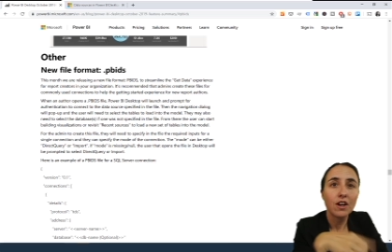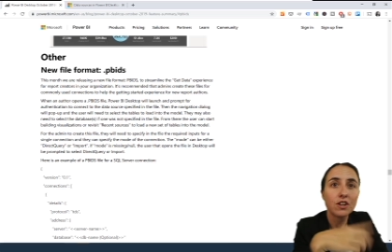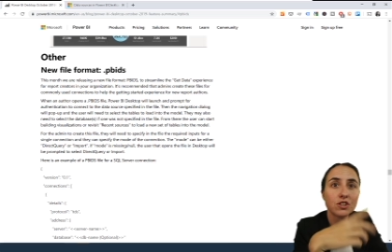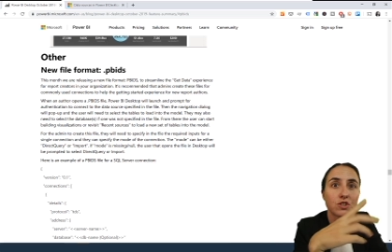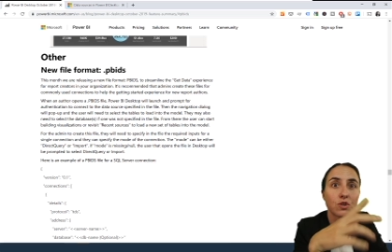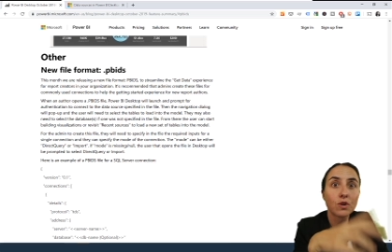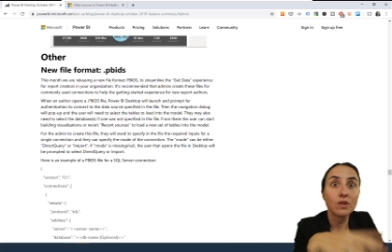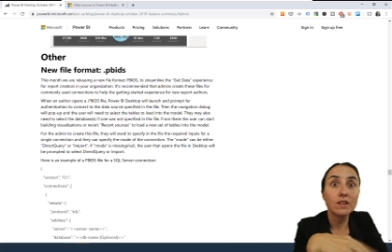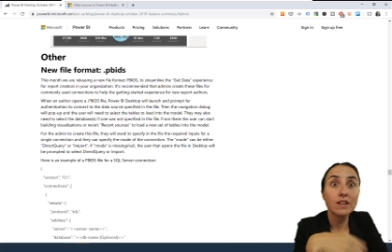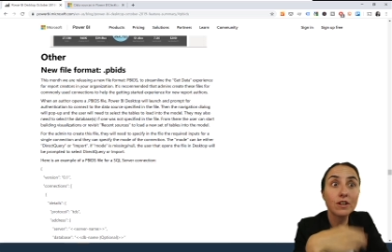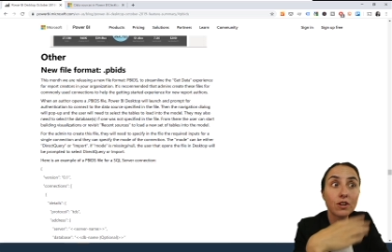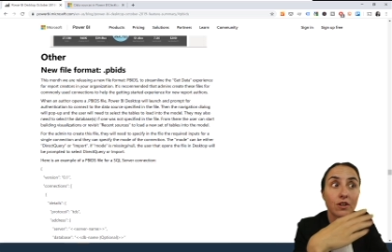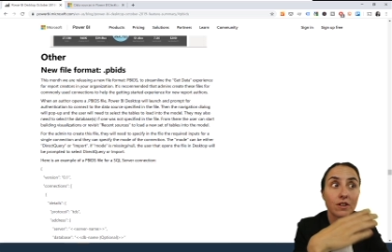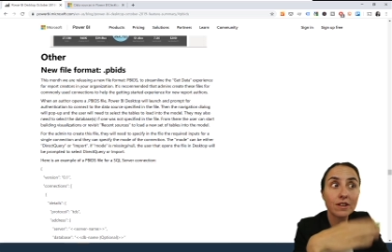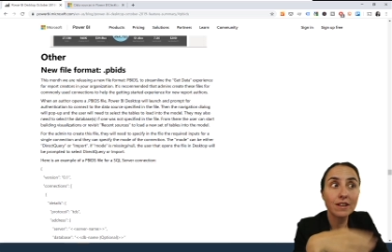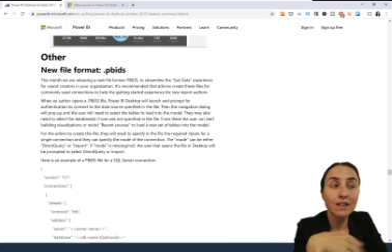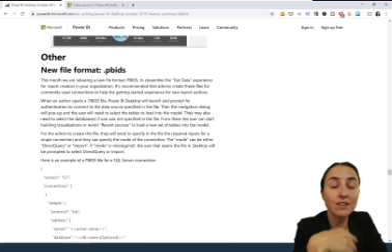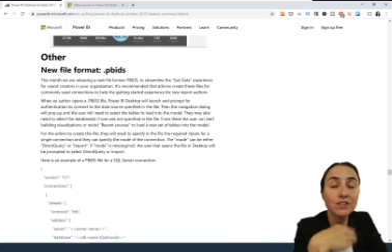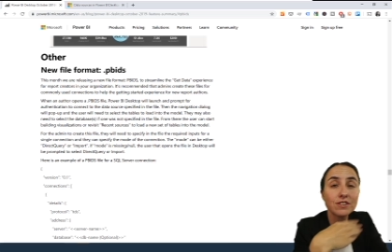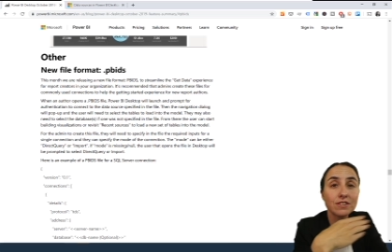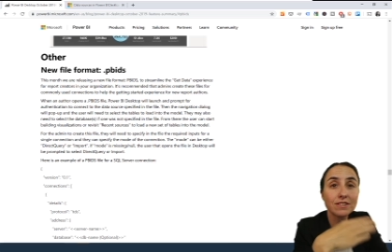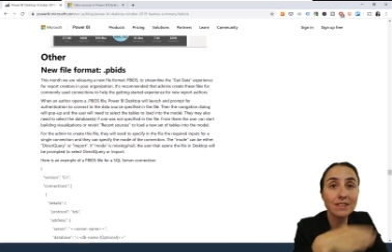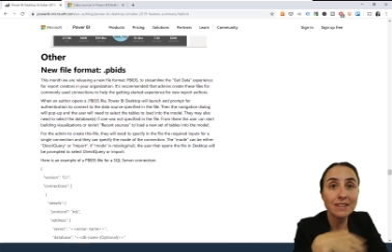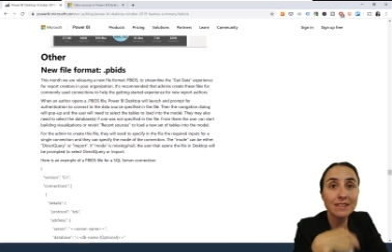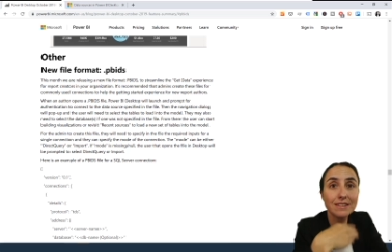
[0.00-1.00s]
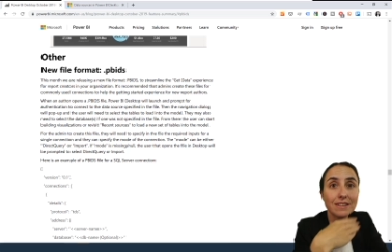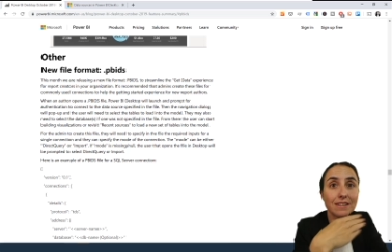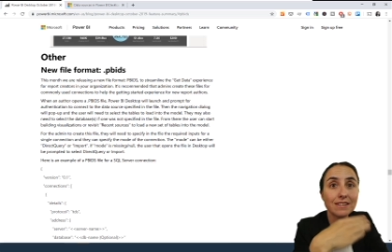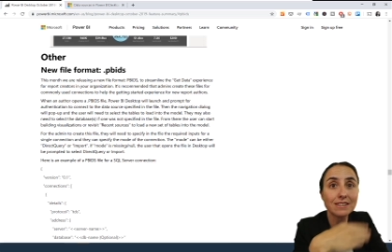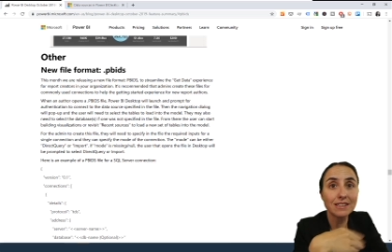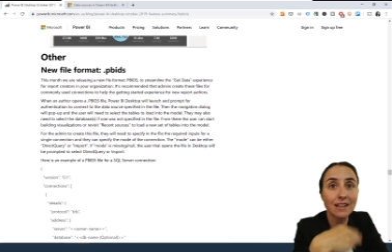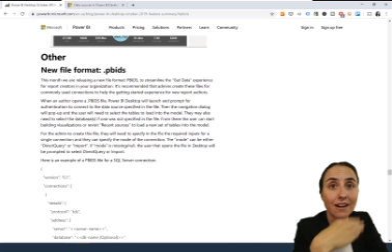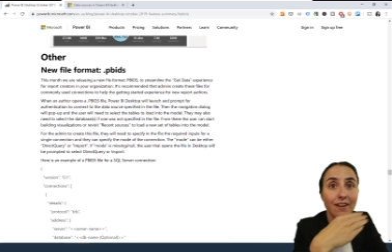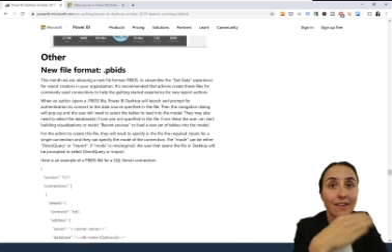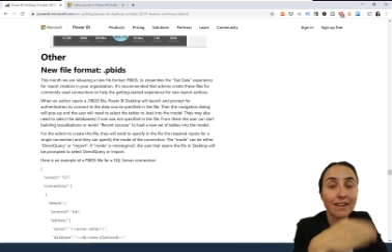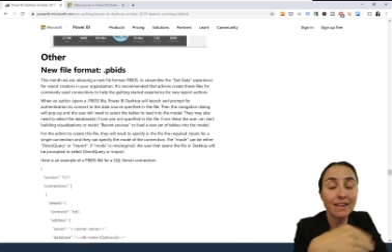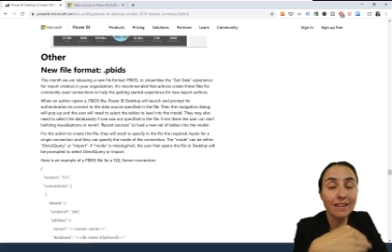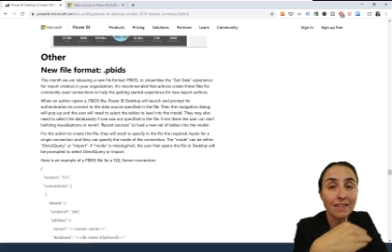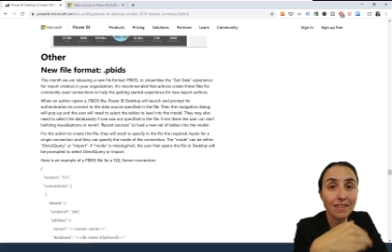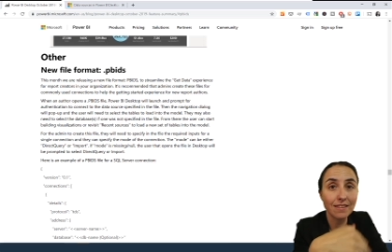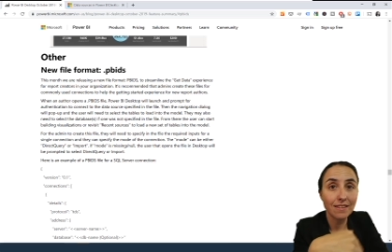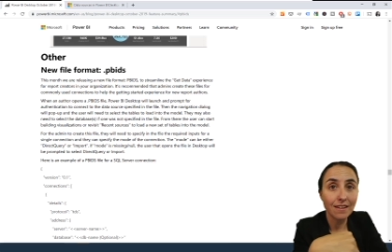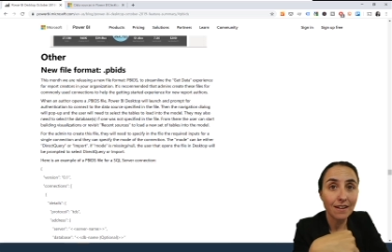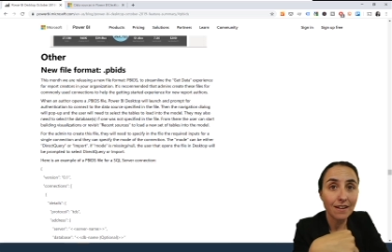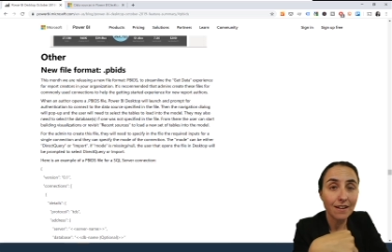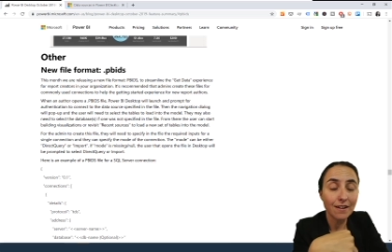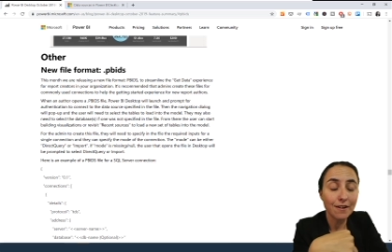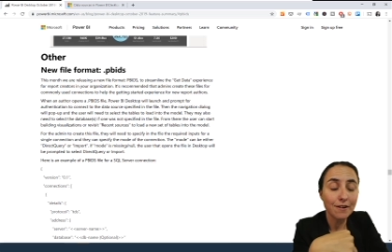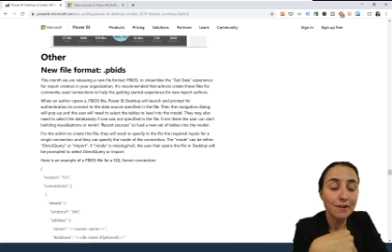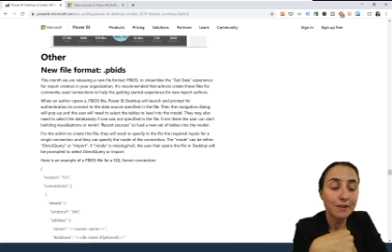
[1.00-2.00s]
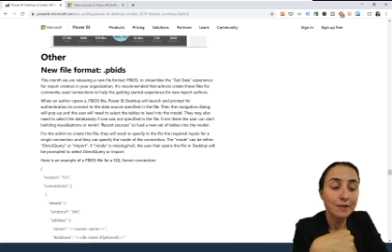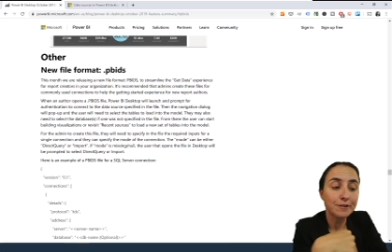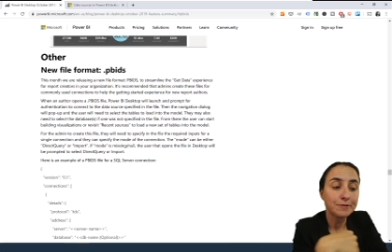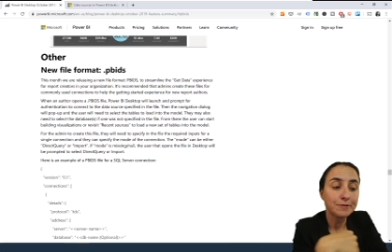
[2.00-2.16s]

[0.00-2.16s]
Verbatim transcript: So all the connection details are in there,